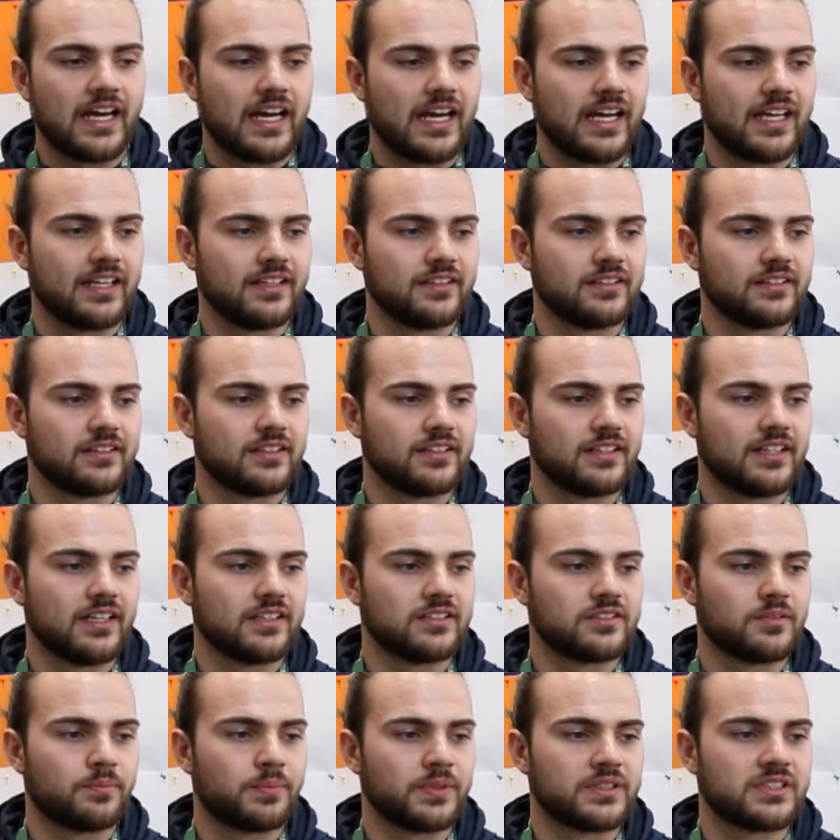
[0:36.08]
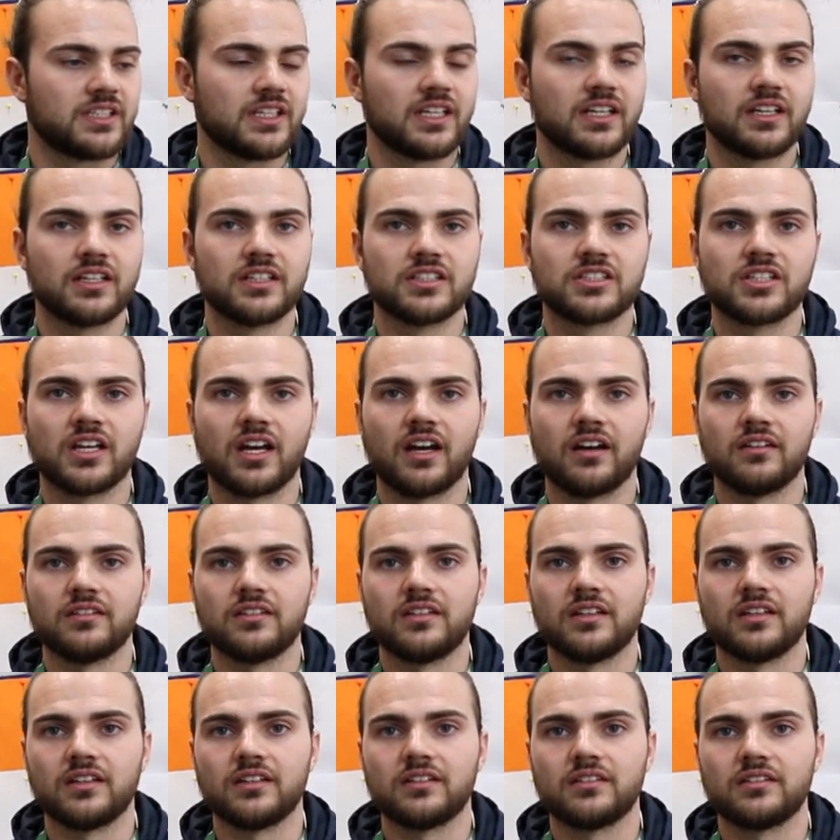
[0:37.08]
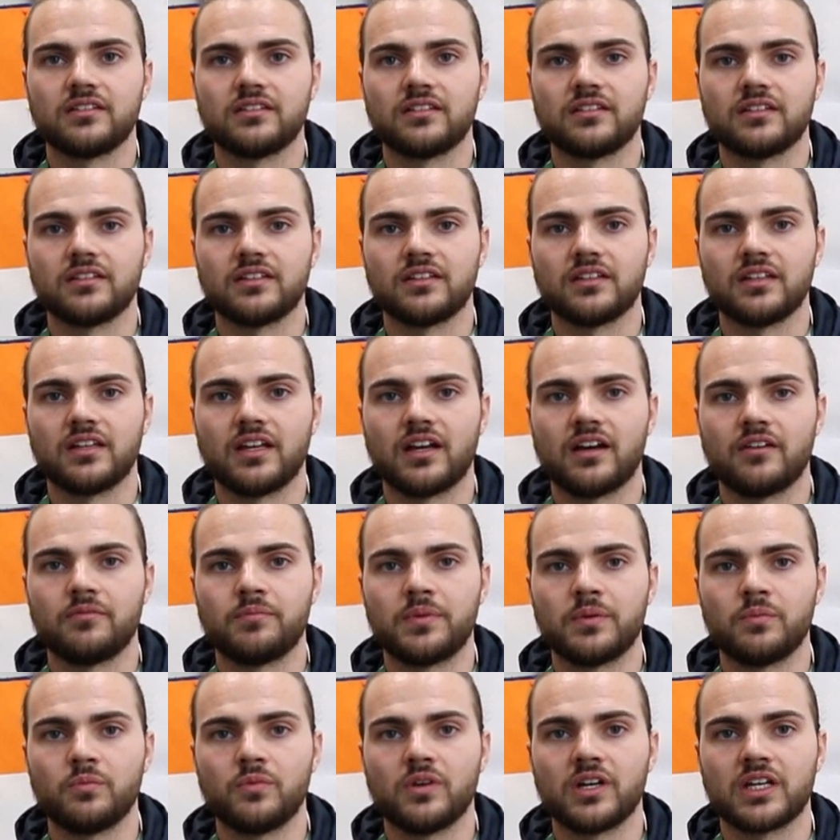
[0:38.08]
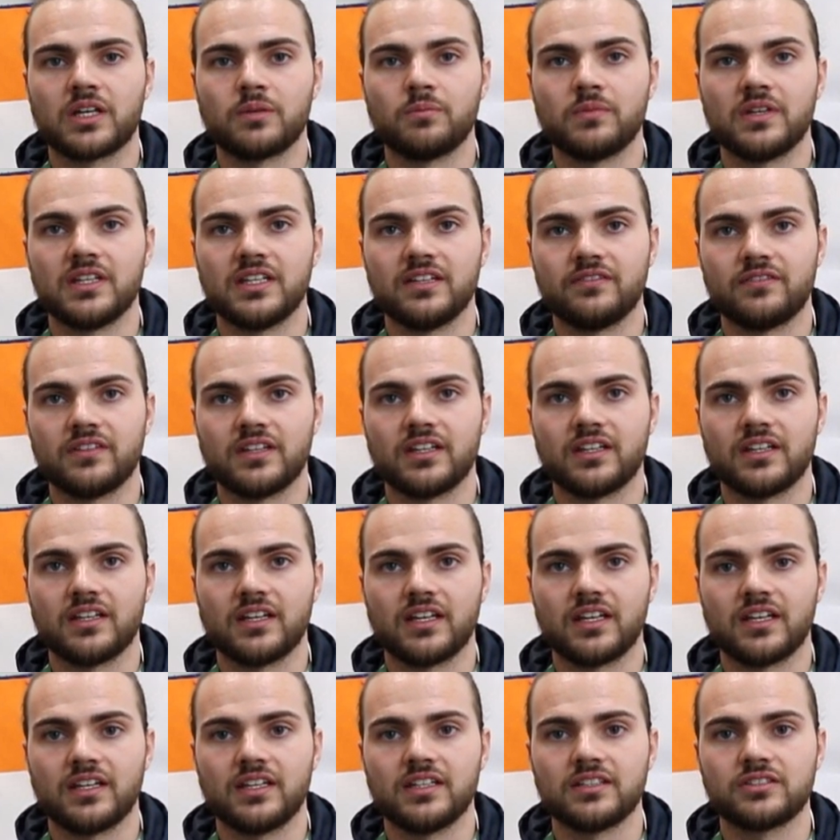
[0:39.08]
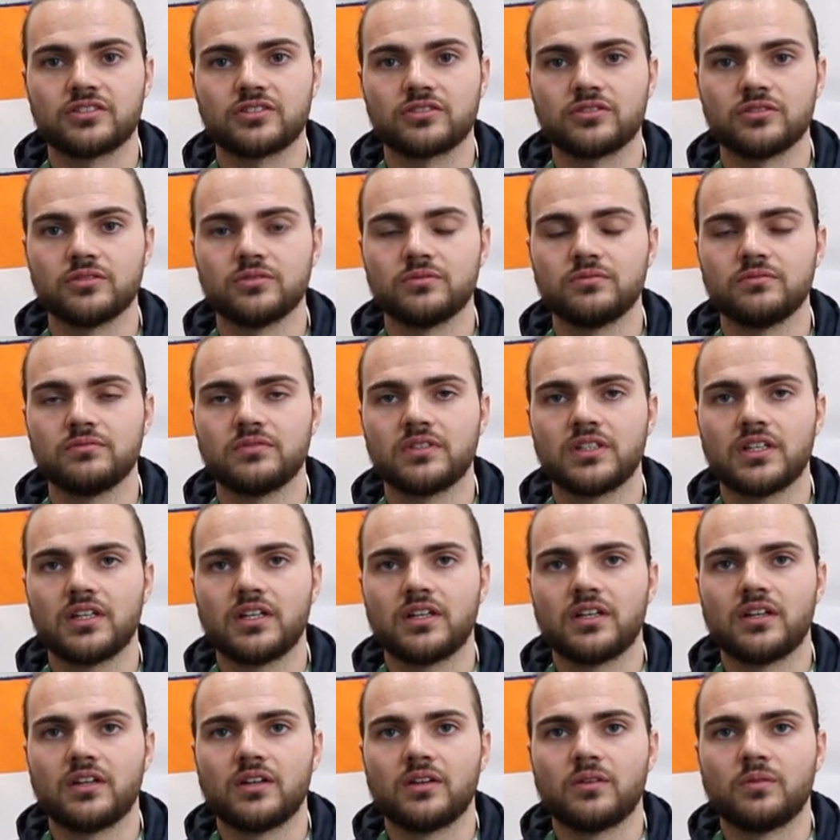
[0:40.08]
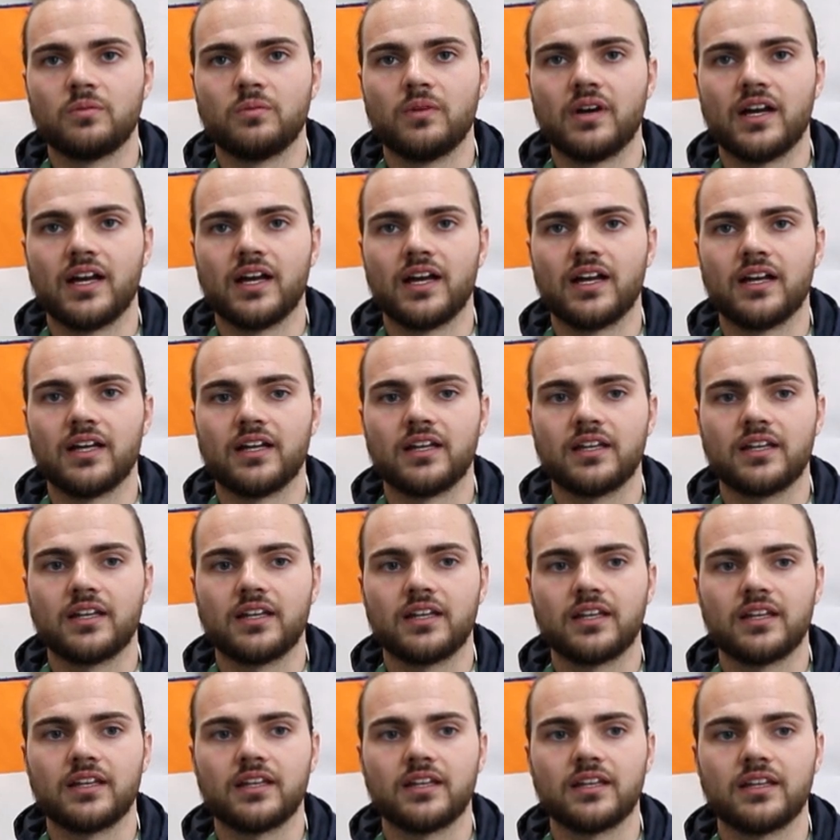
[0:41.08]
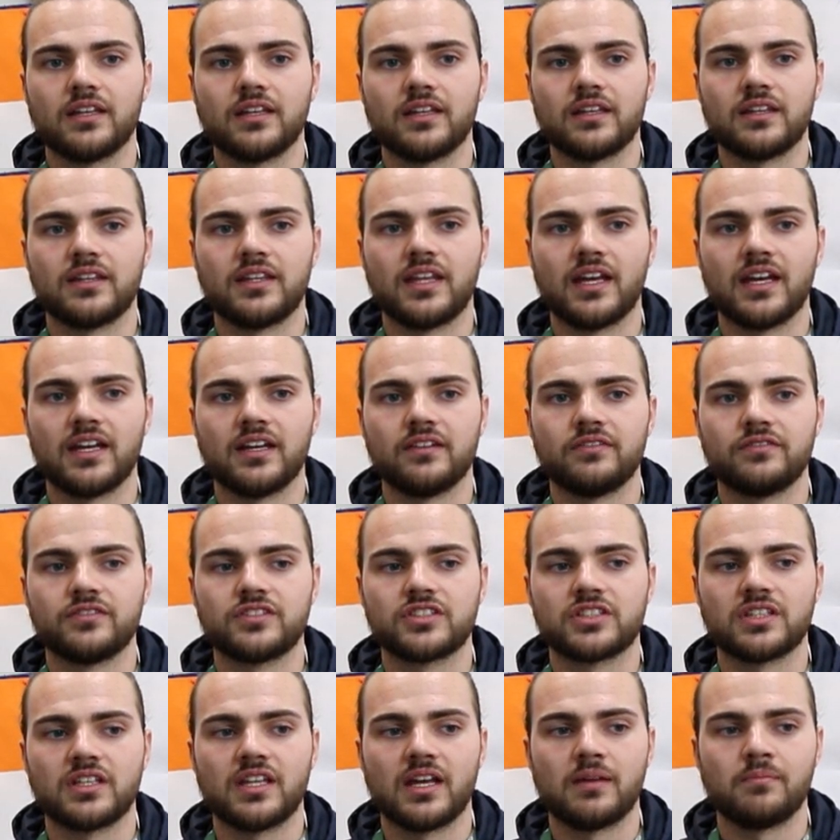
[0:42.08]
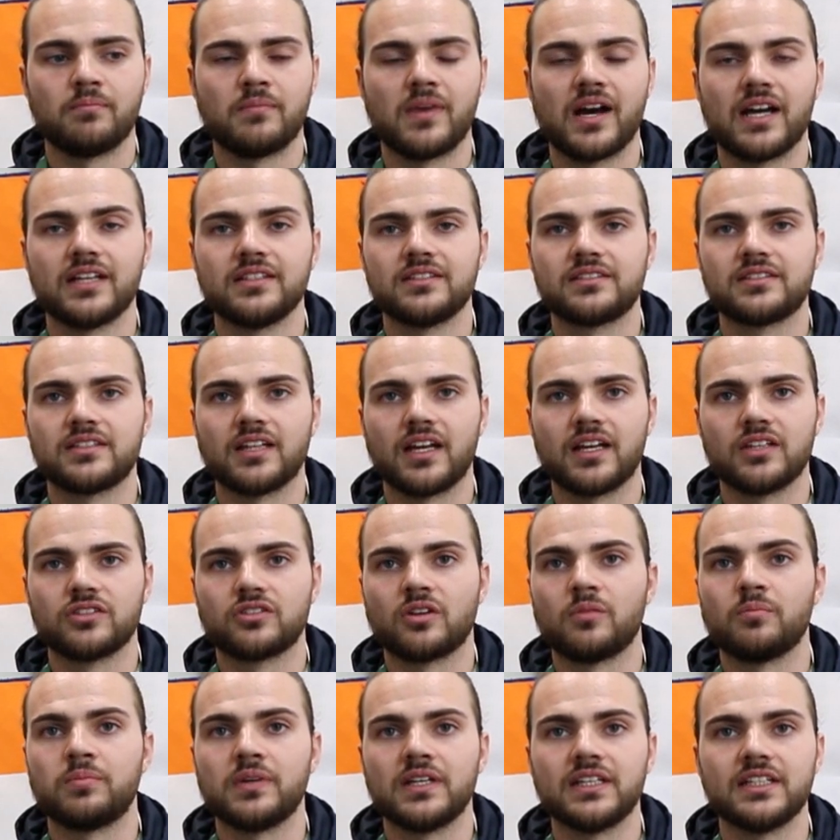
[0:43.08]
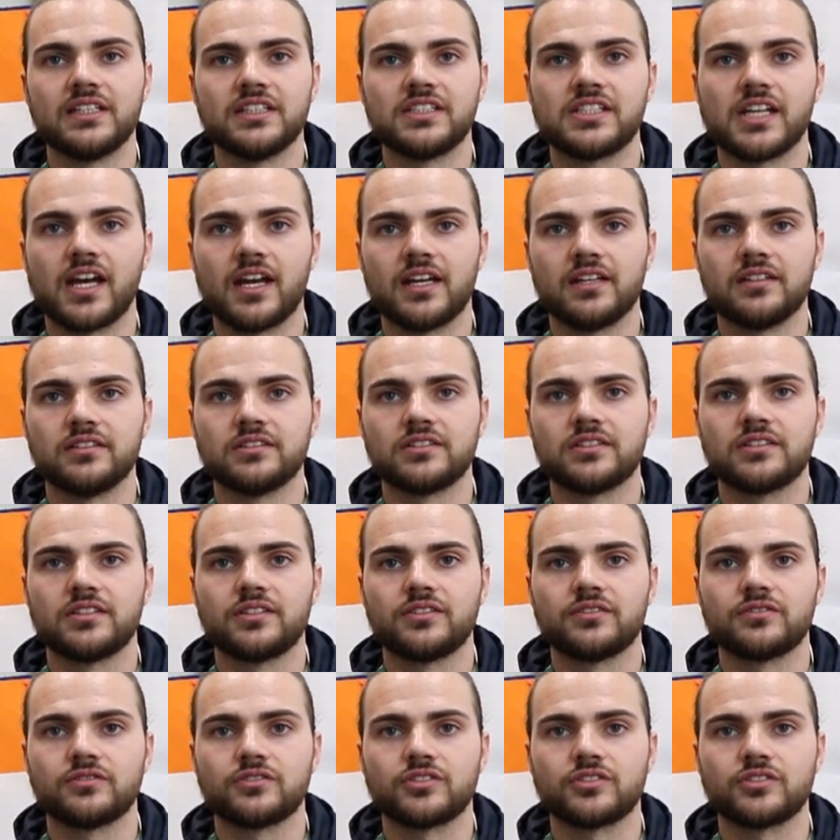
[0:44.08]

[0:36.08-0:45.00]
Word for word: and there's a particular child that I've been working with even at this school where their mindset has completely changed.